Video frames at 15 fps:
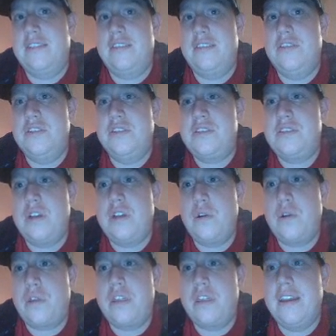You just
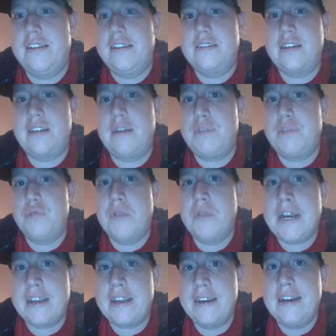soak things up. You
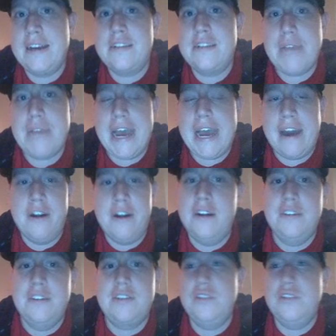recognize
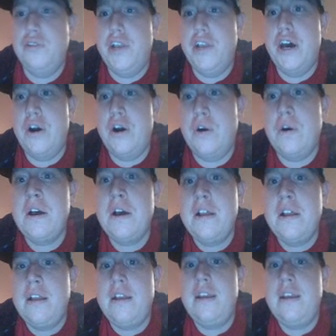patterns. You know
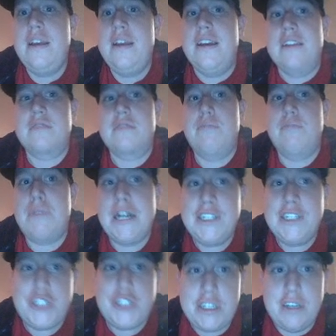as
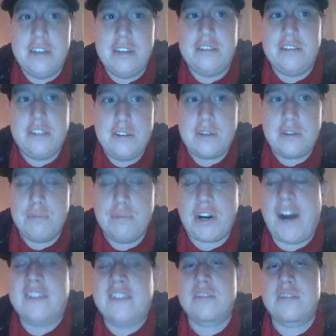much as you can
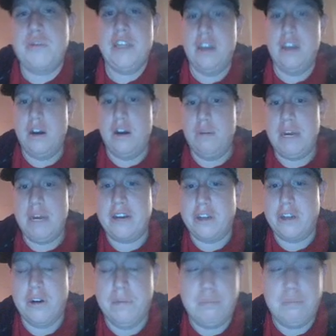possibly know
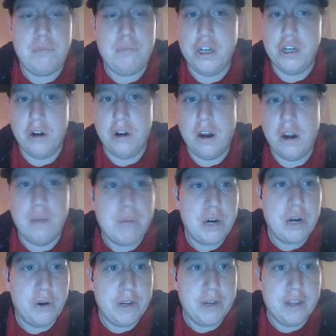about your
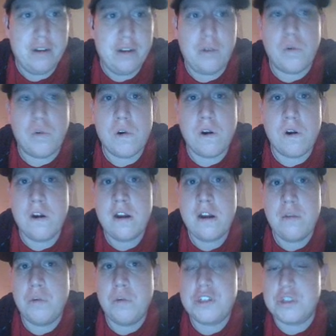opponent or
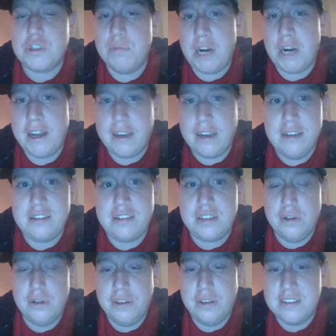what you're buying into,
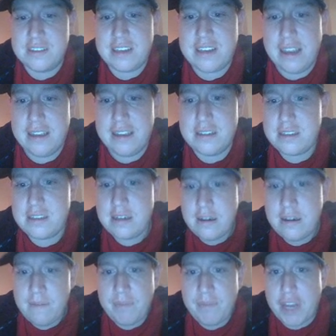in this case,
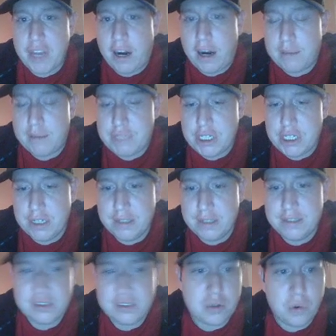
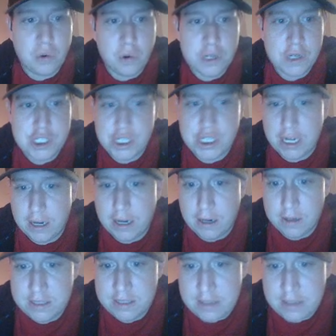options or shares.